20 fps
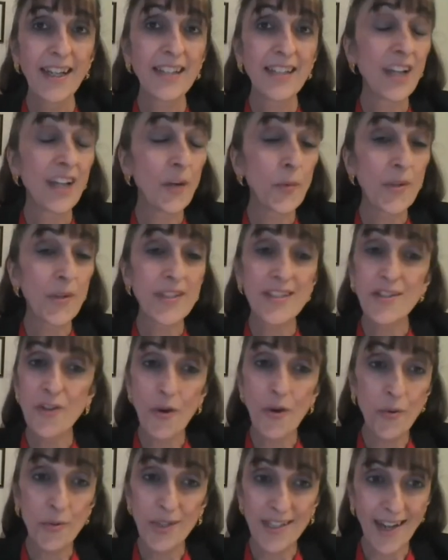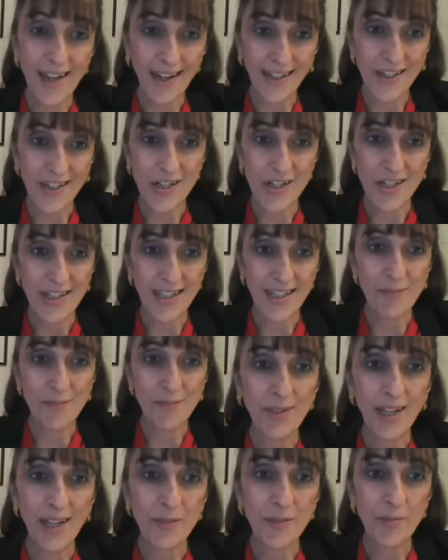There was no reduction
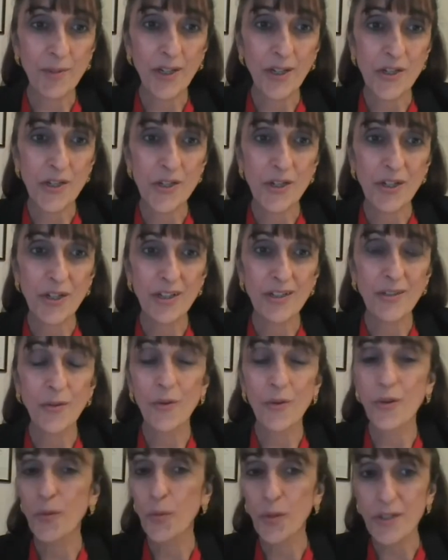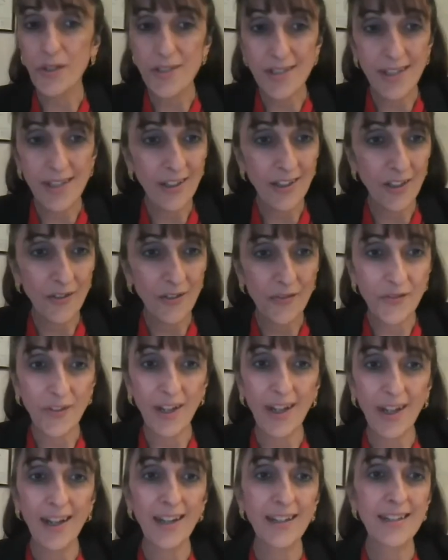blood pressure or worsening of
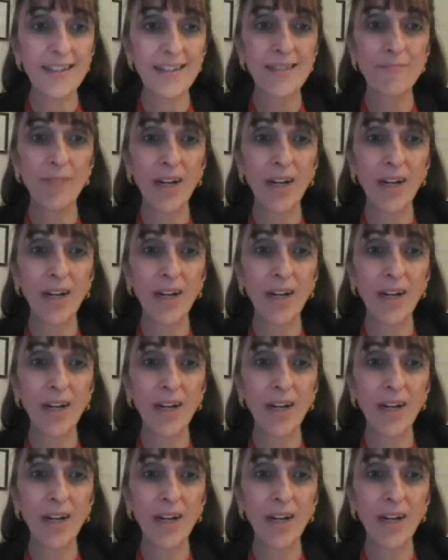uh,